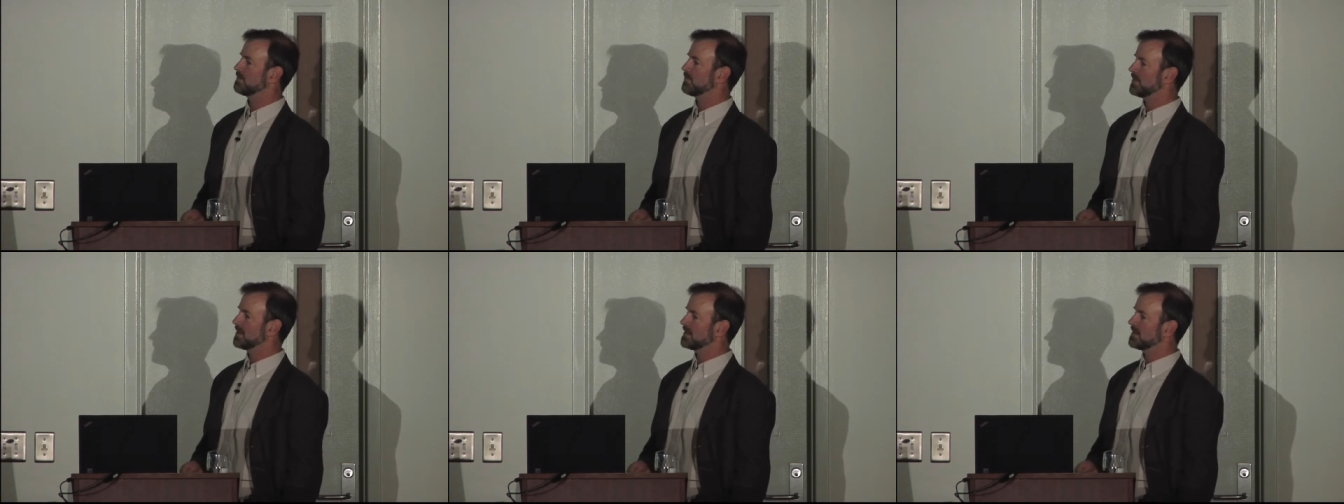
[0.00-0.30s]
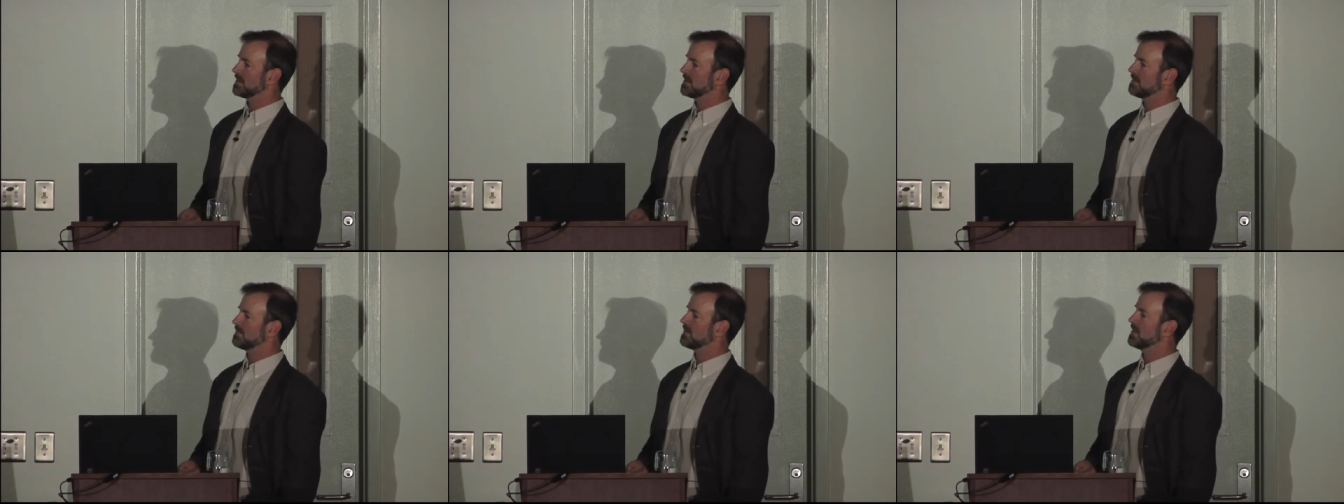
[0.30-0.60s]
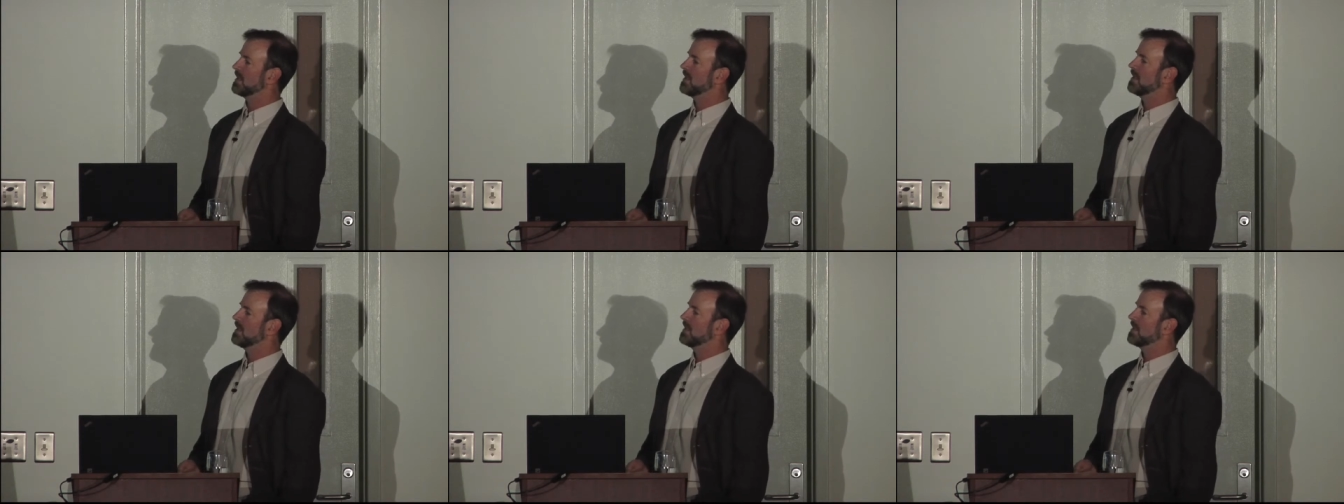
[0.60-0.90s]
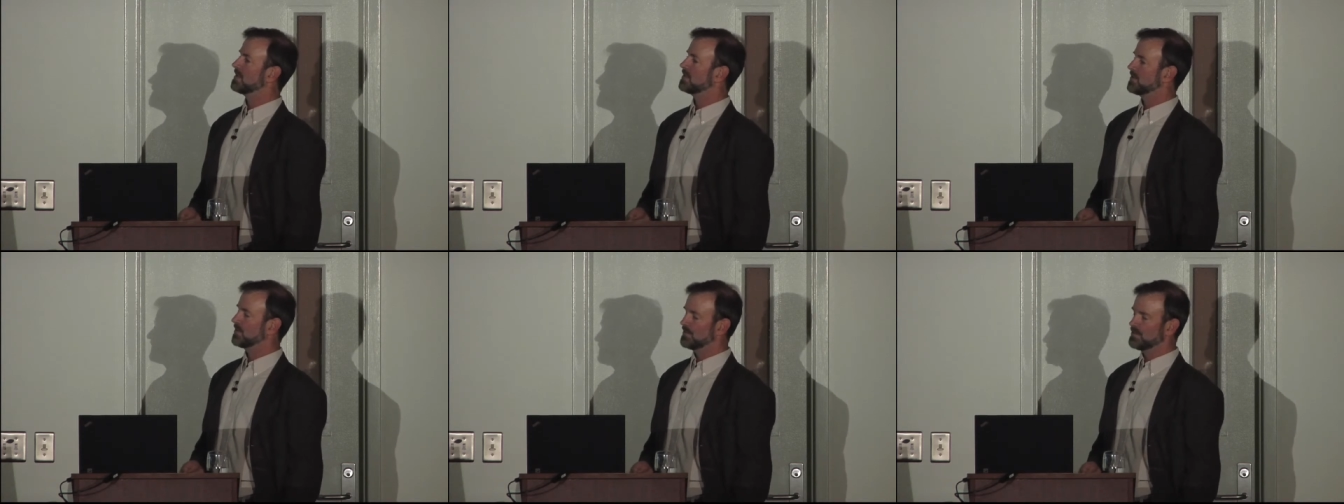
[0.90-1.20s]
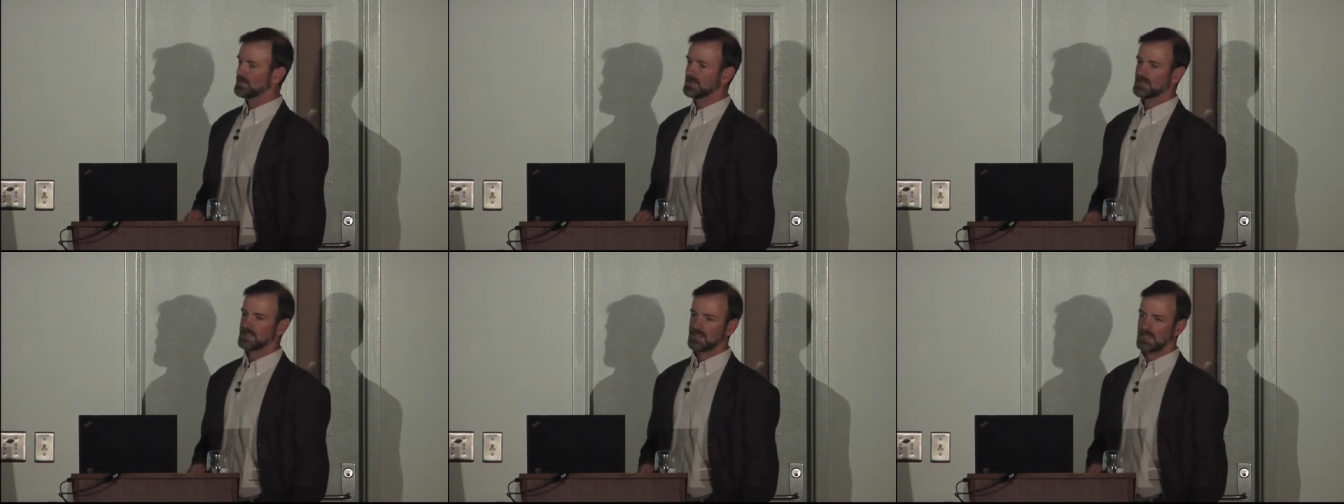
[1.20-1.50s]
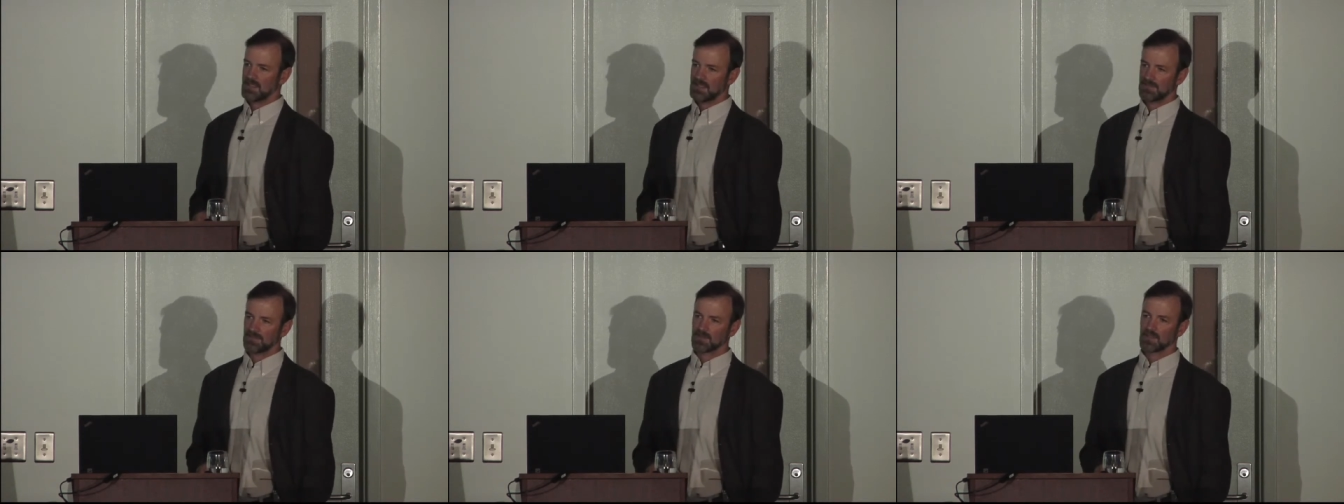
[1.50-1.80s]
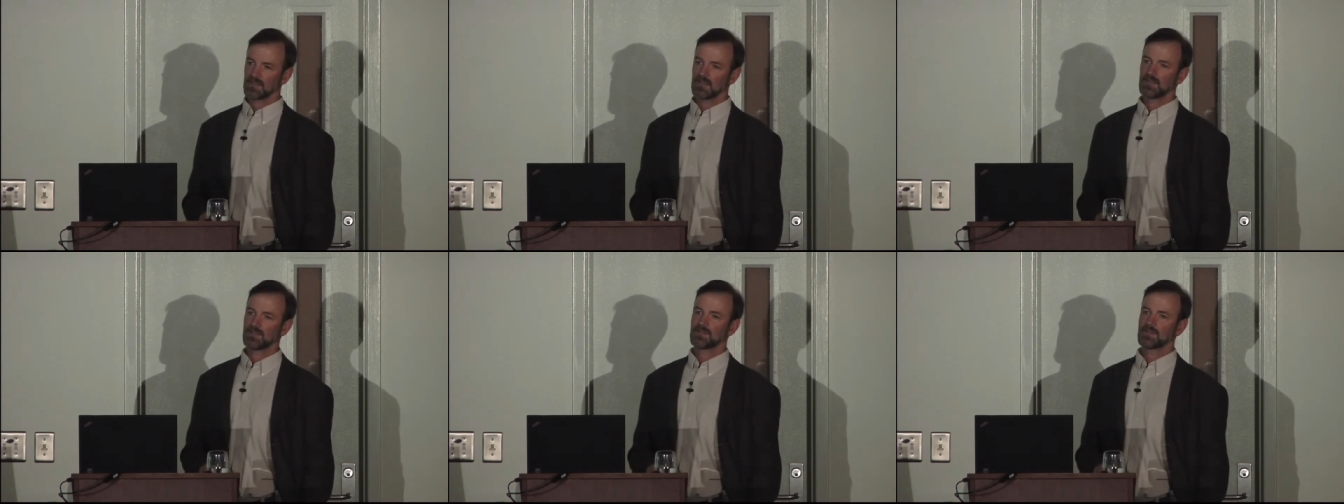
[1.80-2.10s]
bring them to the
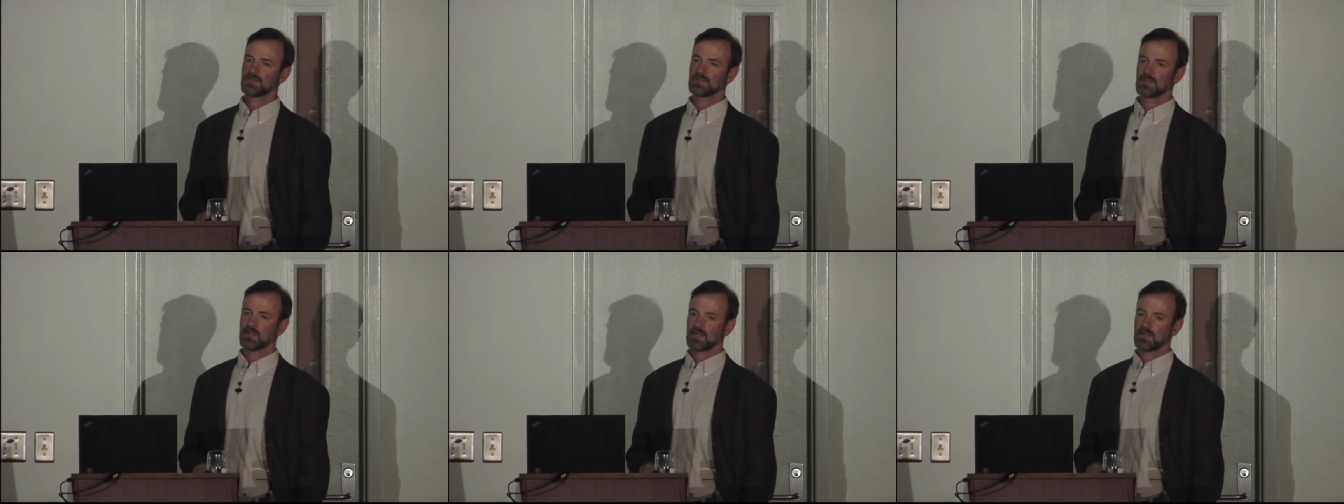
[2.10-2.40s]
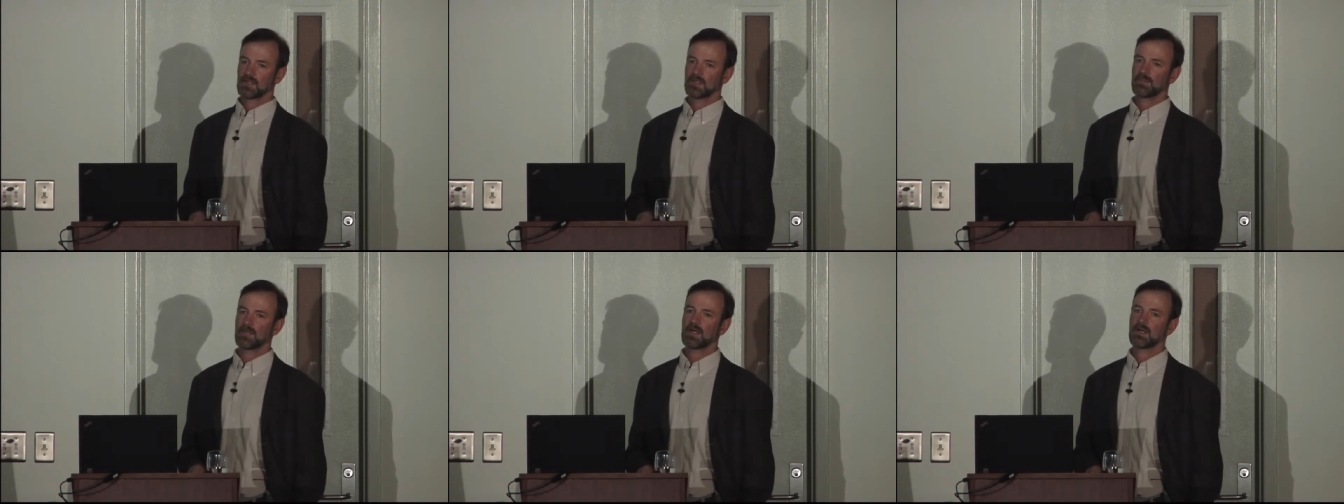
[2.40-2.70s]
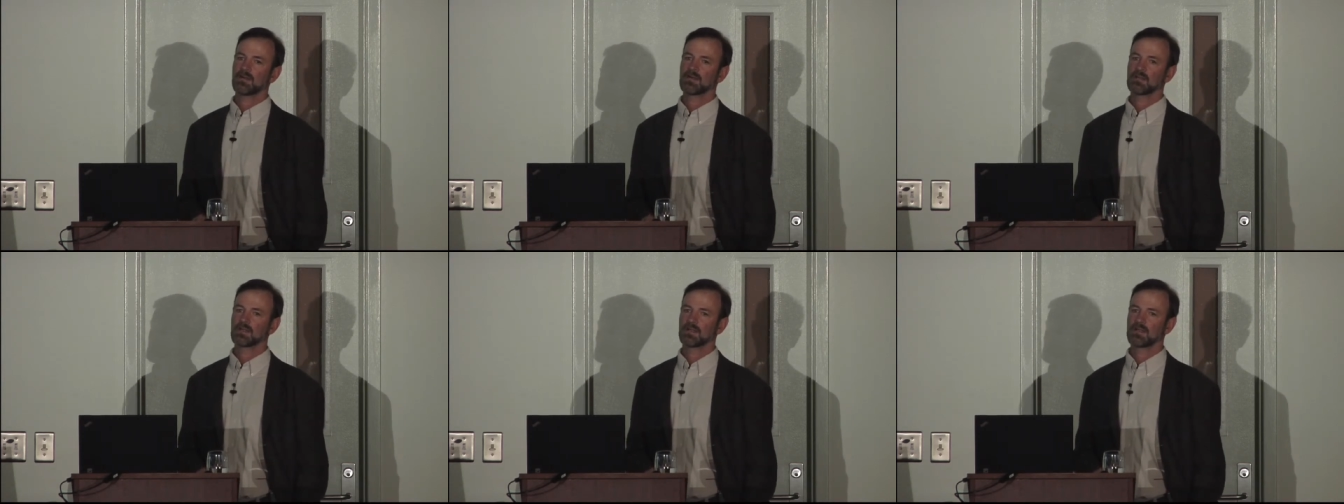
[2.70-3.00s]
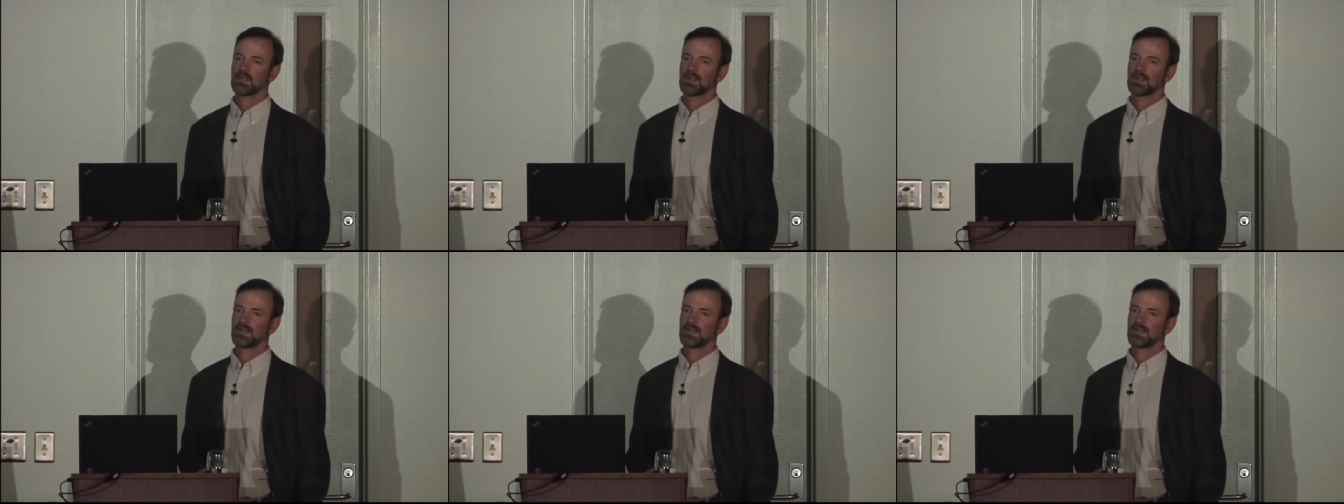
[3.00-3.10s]
table to talk about